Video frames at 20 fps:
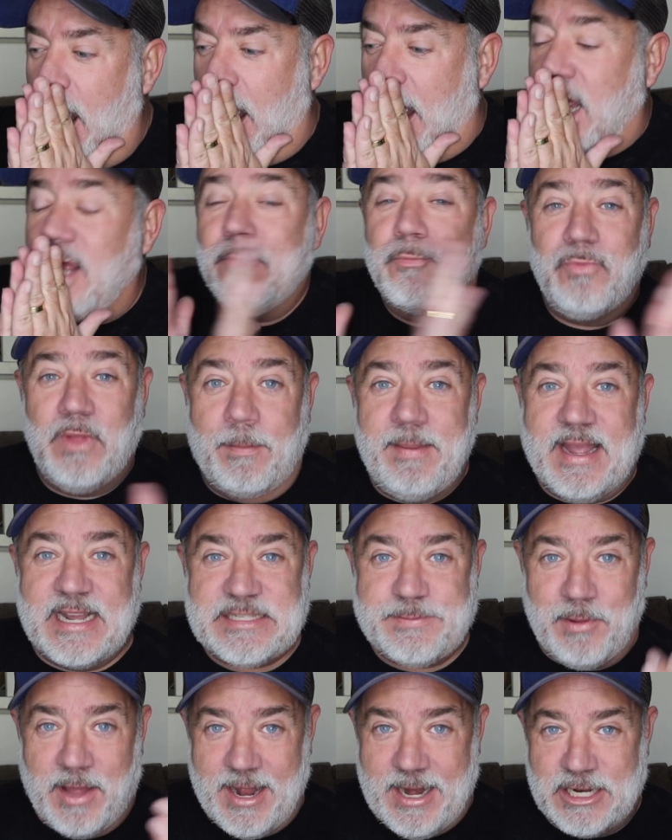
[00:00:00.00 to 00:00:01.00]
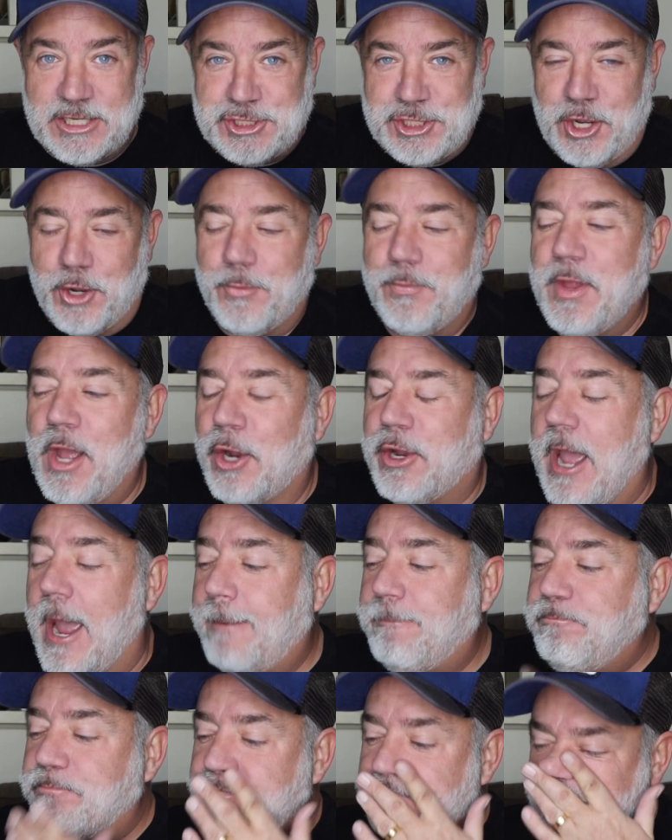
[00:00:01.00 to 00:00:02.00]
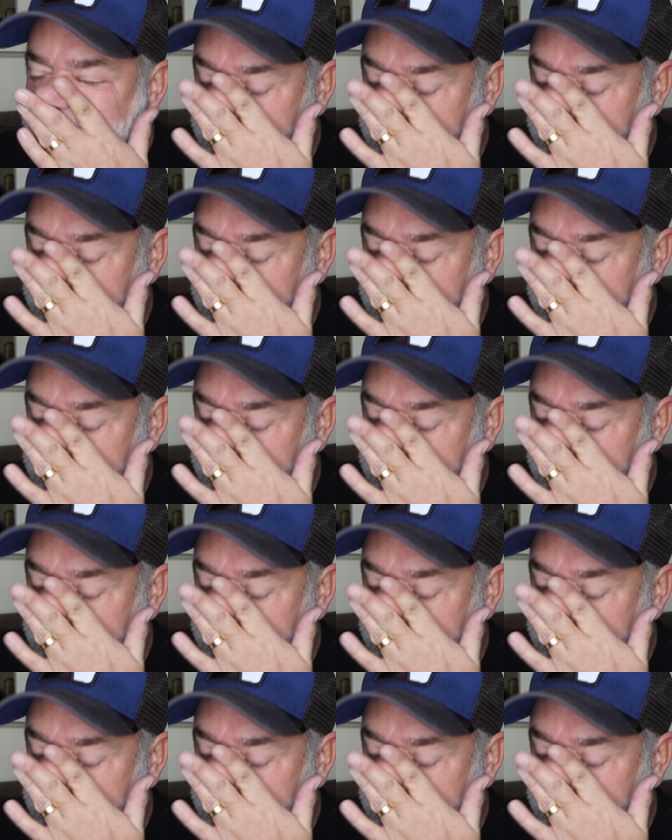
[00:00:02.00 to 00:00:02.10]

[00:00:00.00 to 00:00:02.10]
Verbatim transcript: let me explain it to you, okay?